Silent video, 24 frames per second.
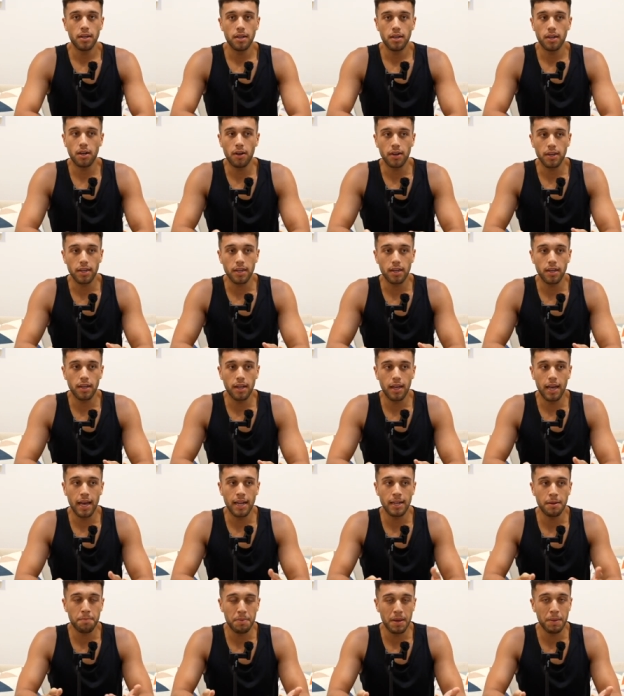Like
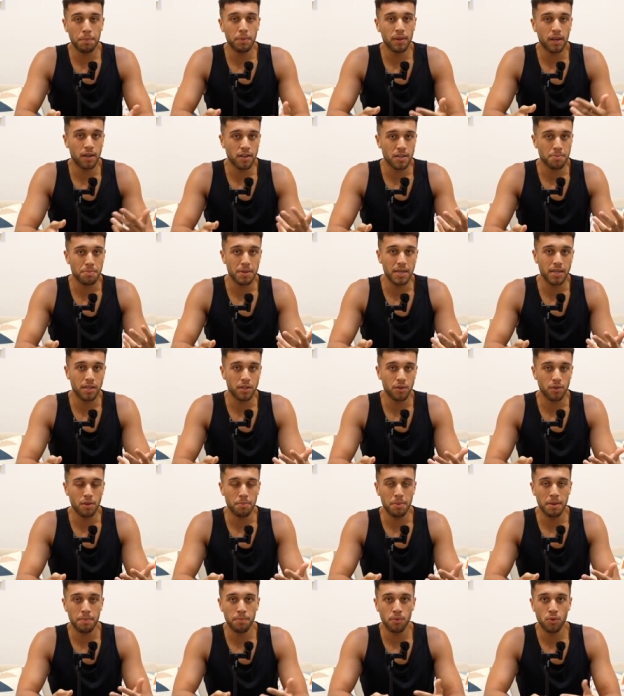and the people that I speak to,
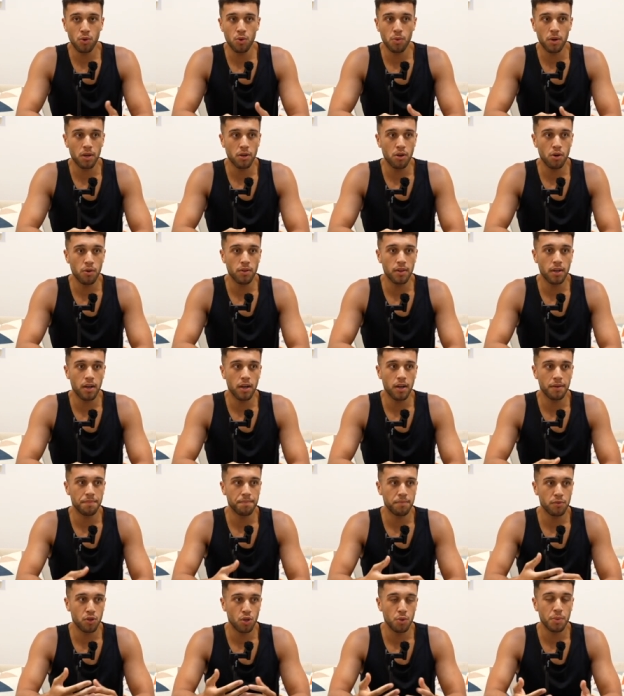the people who I know that are
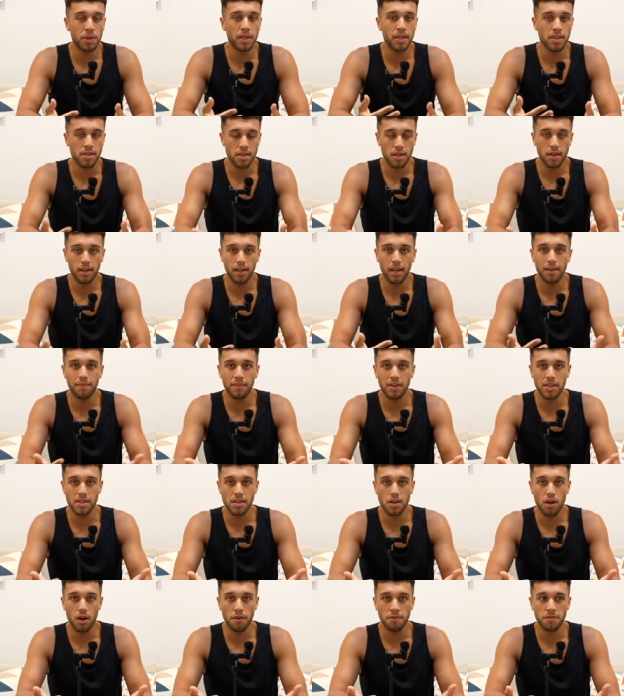doing this, living
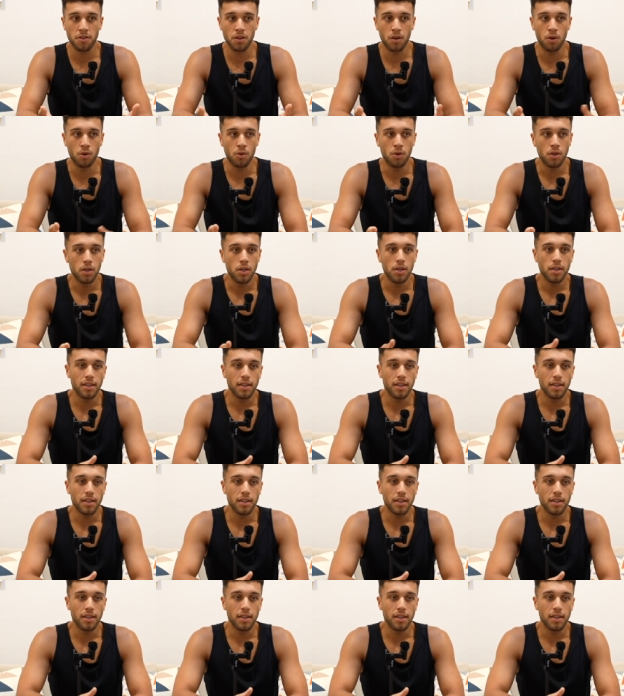this lifestyle,